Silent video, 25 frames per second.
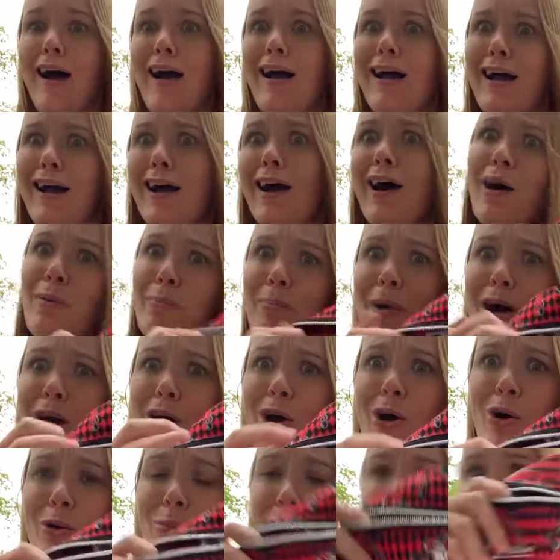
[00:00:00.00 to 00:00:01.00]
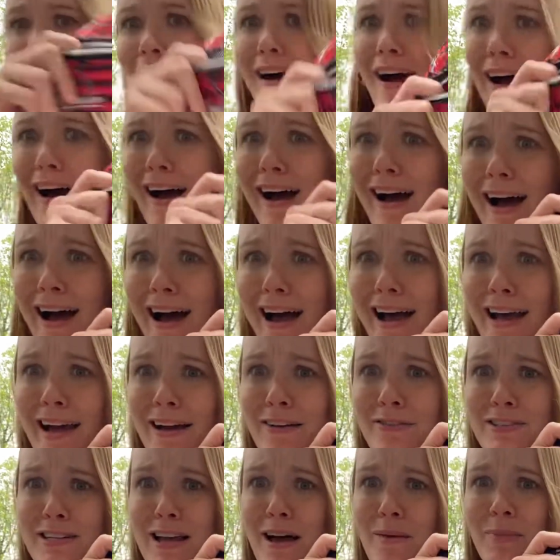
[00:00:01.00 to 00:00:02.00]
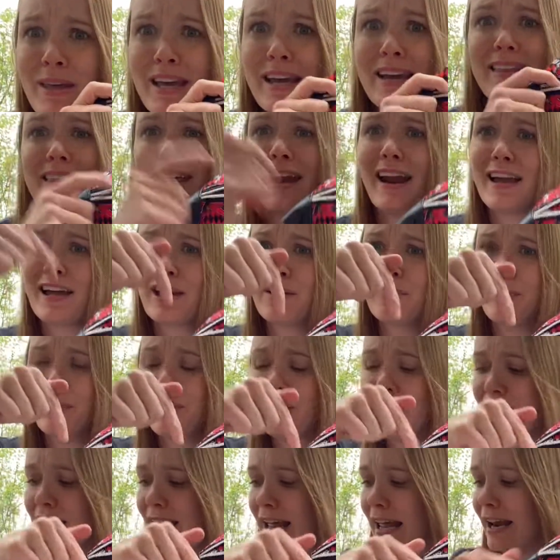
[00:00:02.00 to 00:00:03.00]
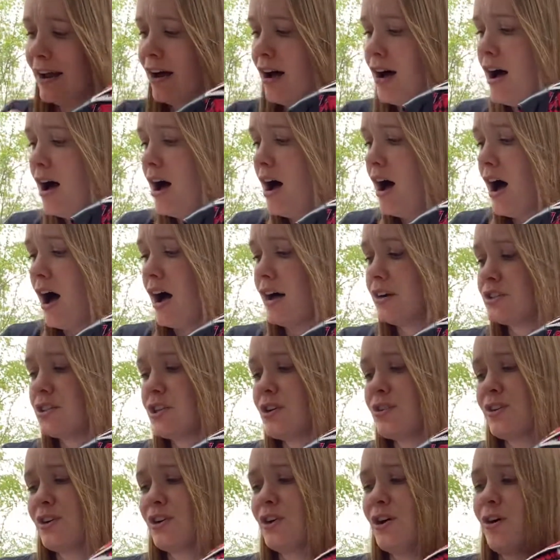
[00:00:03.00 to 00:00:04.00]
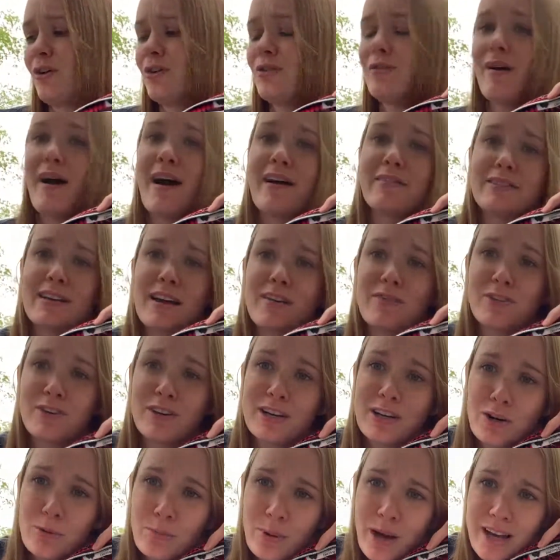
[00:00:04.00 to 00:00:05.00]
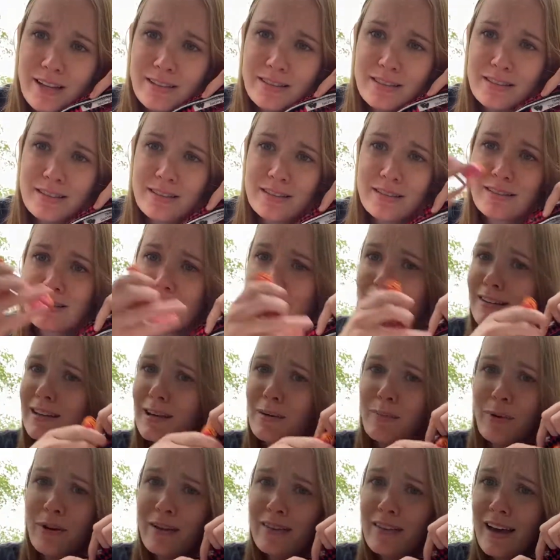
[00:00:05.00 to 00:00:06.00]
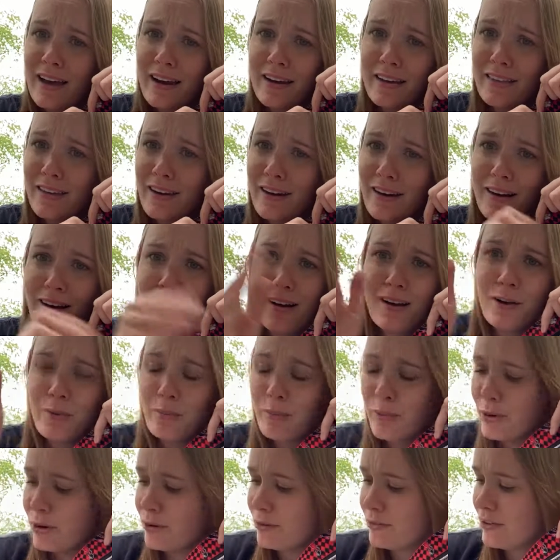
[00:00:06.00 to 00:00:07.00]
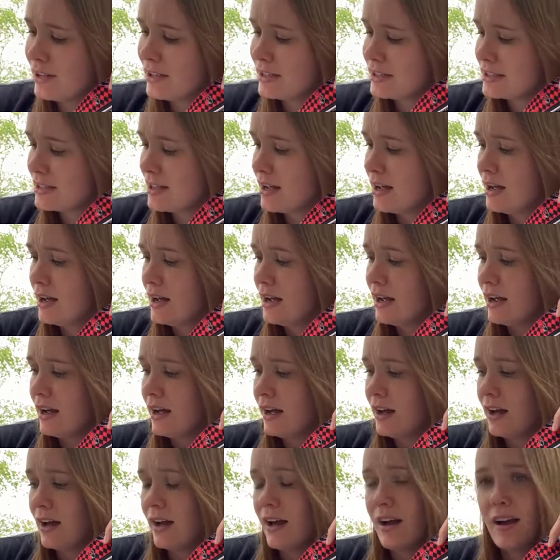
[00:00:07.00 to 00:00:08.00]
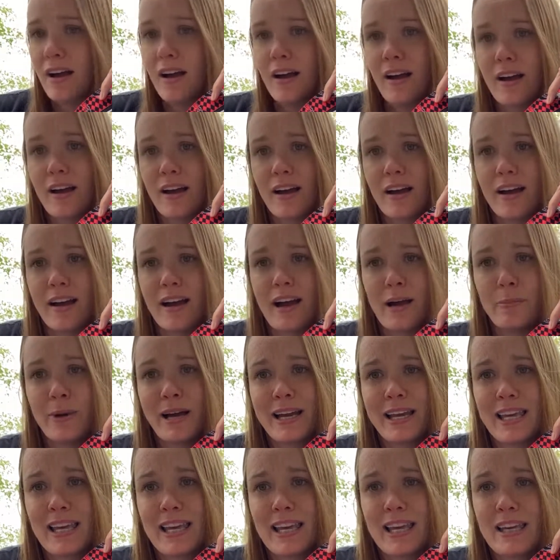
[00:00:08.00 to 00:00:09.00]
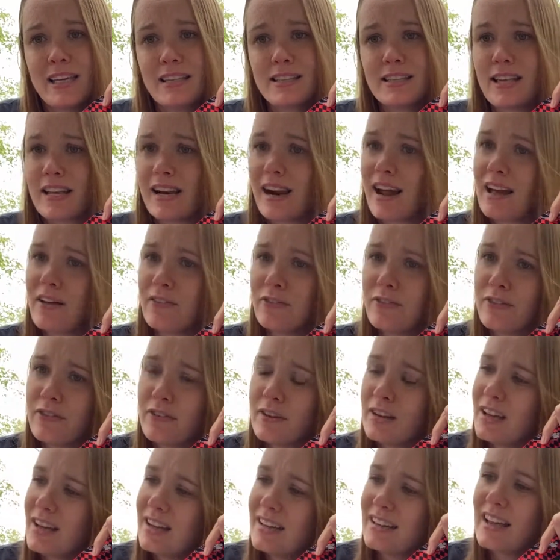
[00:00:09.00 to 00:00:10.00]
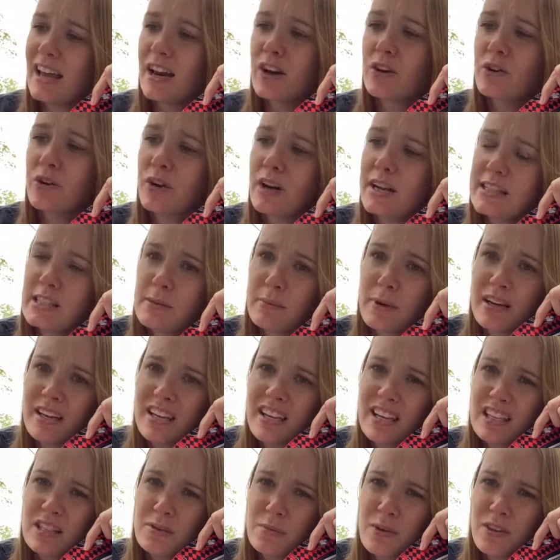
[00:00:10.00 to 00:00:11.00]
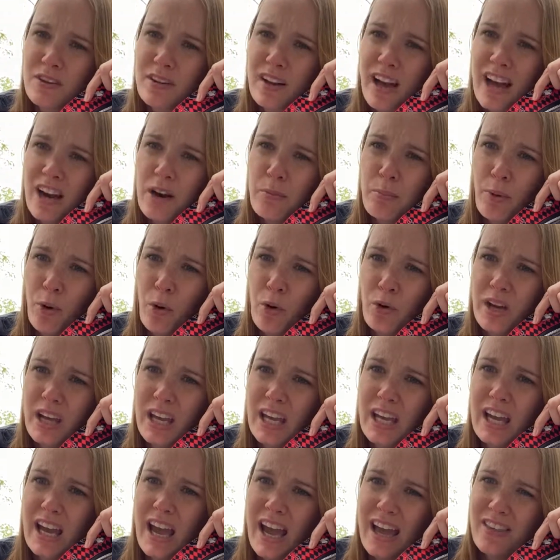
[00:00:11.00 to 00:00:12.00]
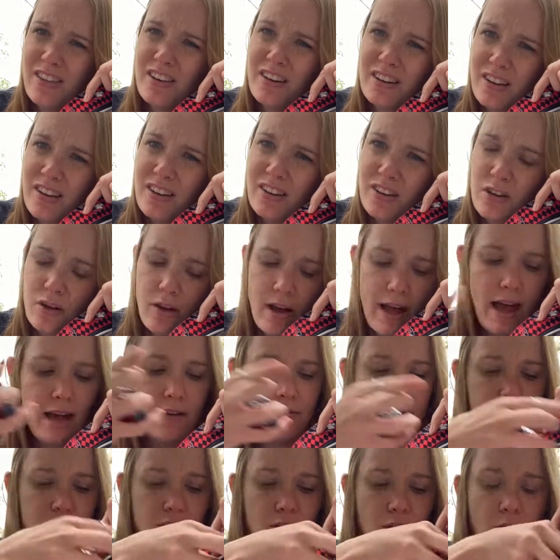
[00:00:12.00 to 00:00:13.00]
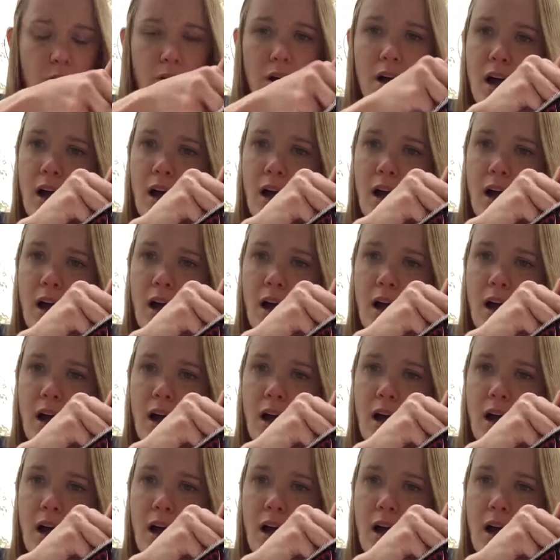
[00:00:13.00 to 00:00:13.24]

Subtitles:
kaboom, I have something that I can put it in. Also, you have to have your earbuds. Can put that in there. Perfect. Got my keys, and I have not a crazy amount of keys, but they're kind of bulky and they're a little heavy. So